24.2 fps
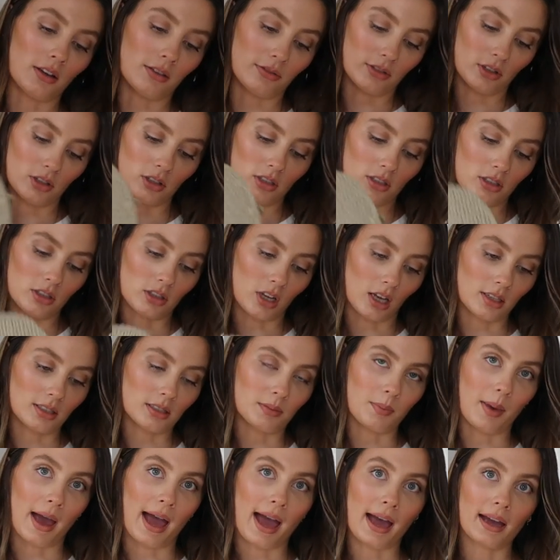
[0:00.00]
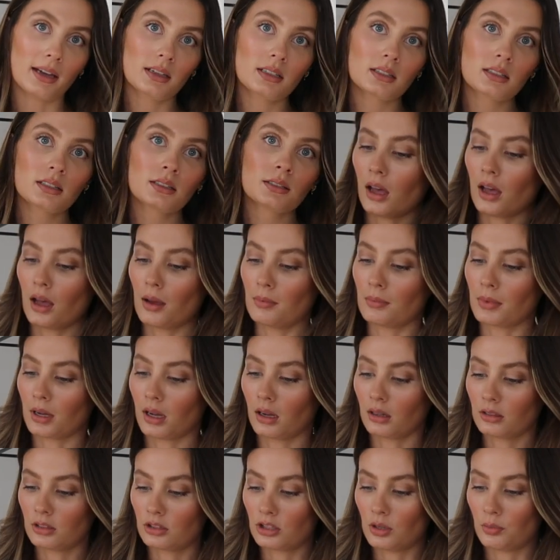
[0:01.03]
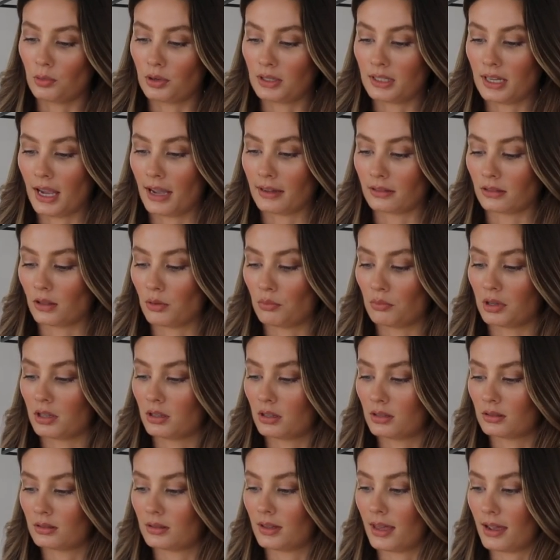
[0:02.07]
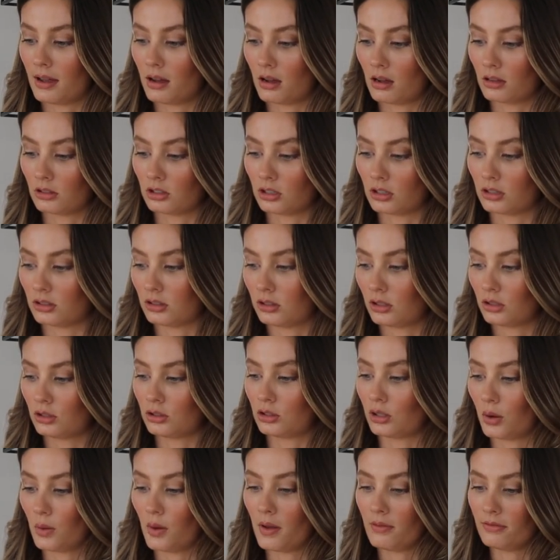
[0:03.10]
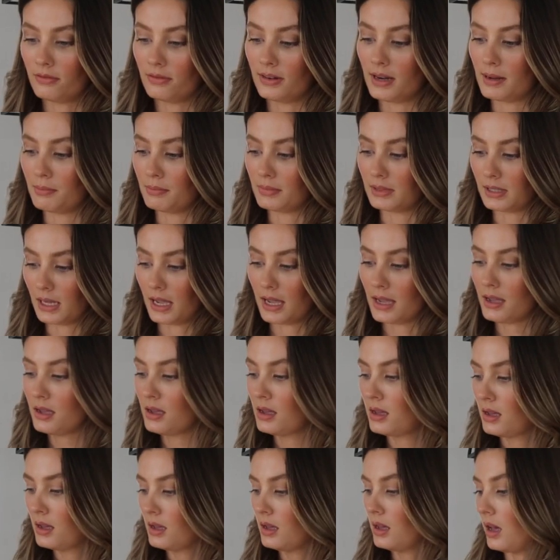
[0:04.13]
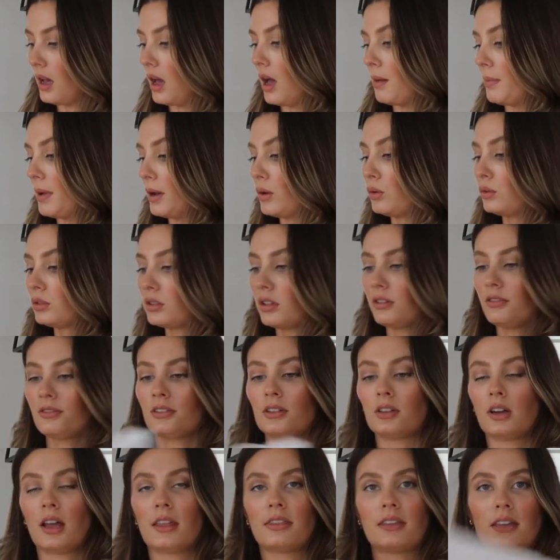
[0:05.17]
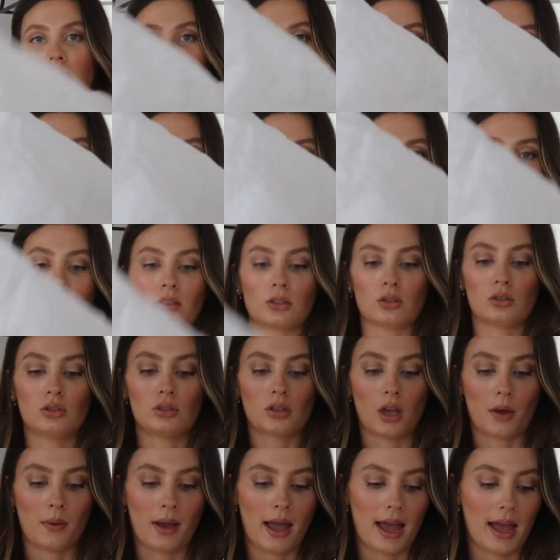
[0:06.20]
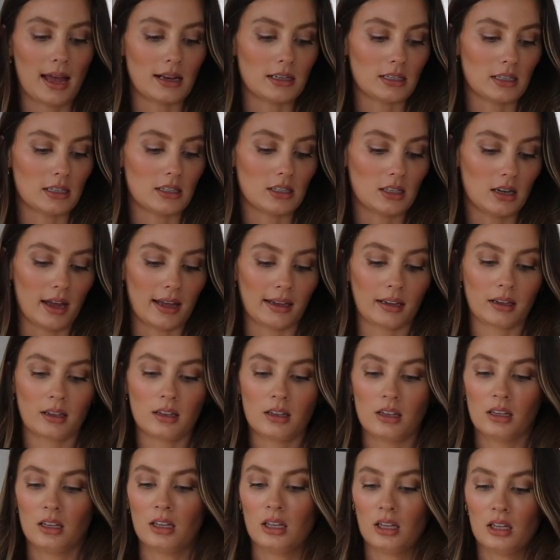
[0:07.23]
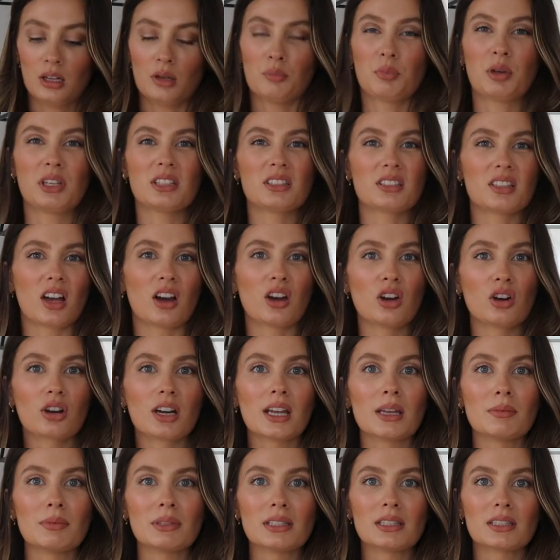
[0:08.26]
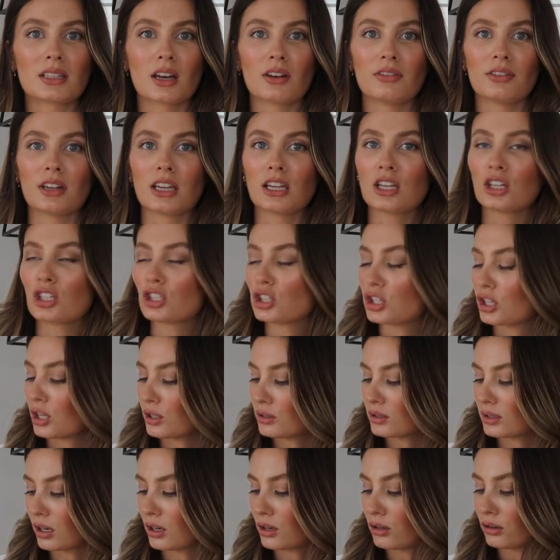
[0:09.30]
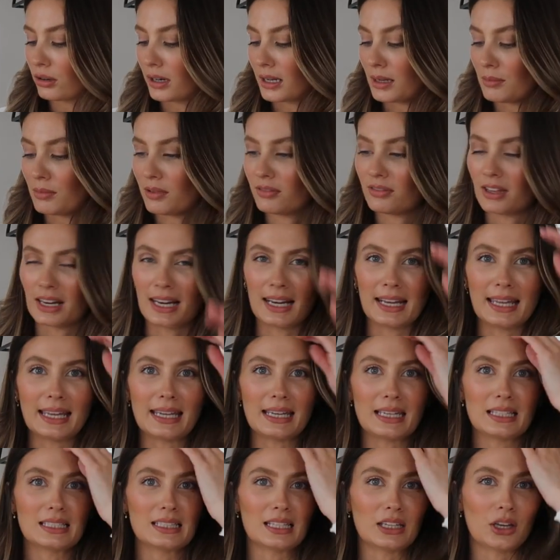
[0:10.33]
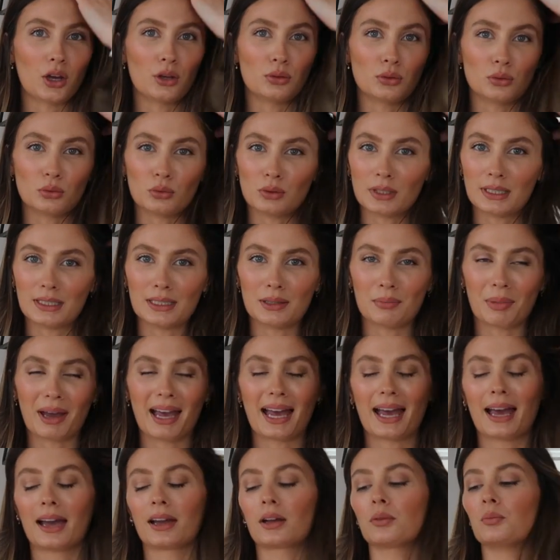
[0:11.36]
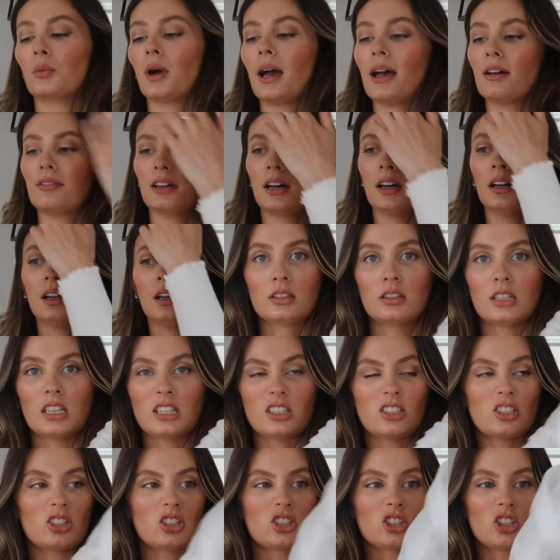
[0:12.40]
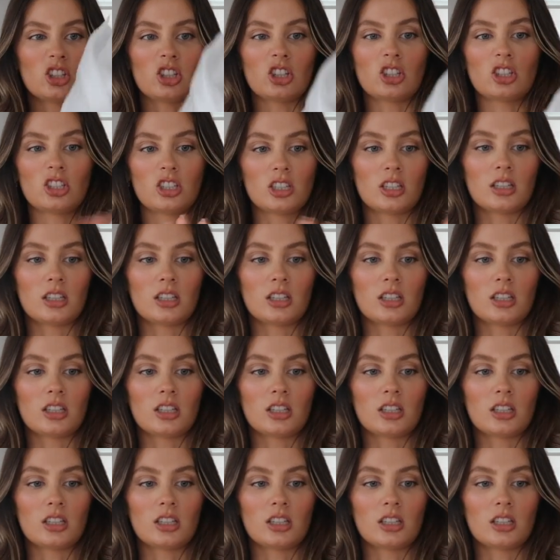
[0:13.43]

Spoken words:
of dust bags to protect them, because they are just so flimsy. I also feel like these dust bags are so handy to like put sun cream and stuff in, because you know, sun cream, if it leaks, it goes all in your bag and whatever. These are just good